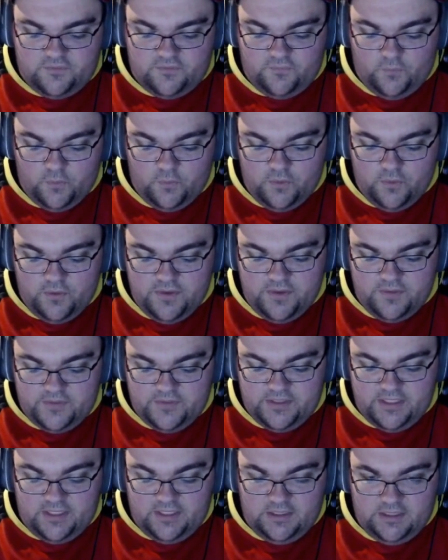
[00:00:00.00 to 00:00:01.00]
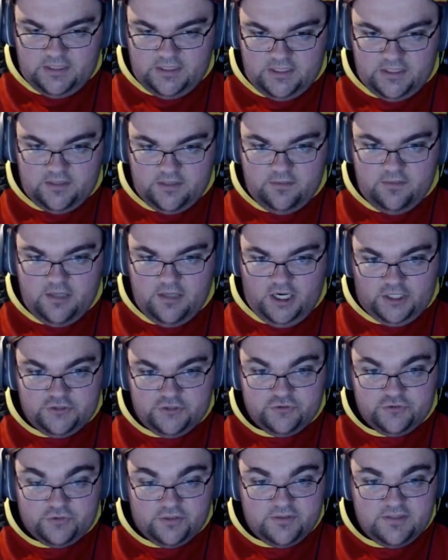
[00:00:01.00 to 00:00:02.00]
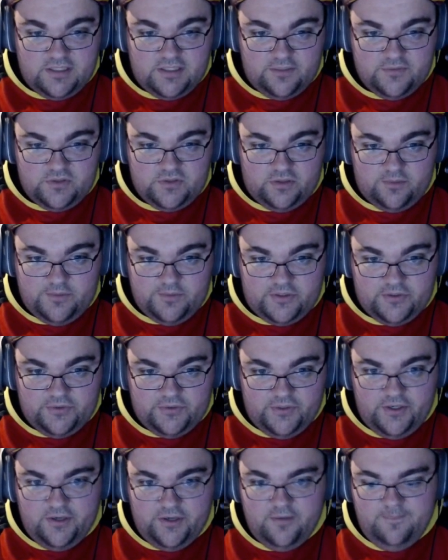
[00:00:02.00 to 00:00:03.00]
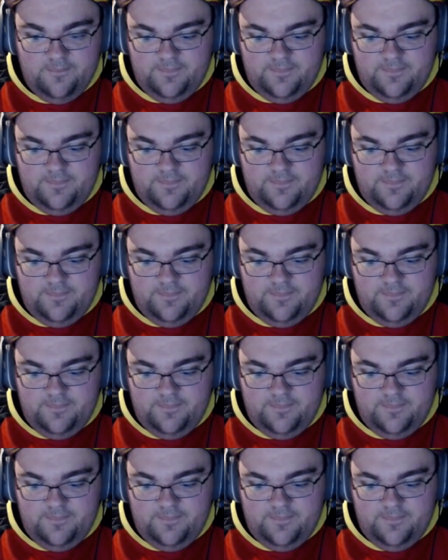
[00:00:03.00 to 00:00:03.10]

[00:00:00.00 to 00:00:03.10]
for the vanilla trunks that I was talking about earlier.